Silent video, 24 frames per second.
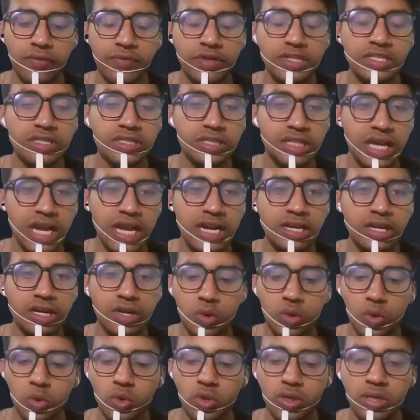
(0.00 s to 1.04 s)
we just write a
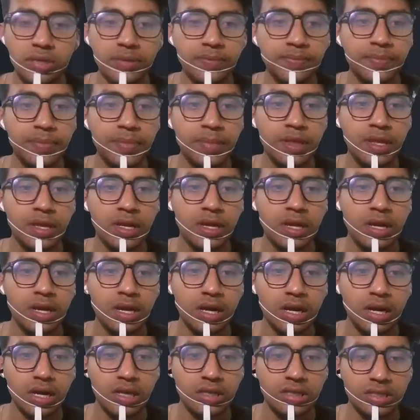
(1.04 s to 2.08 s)
code,
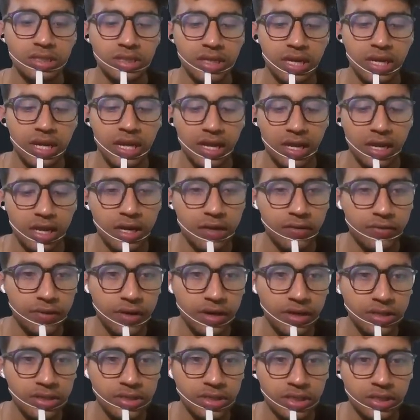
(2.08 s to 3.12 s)
just like a
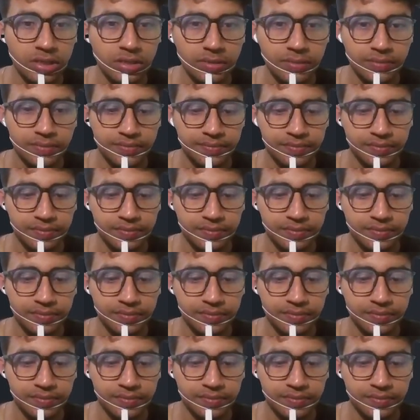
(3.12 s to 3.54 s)
function,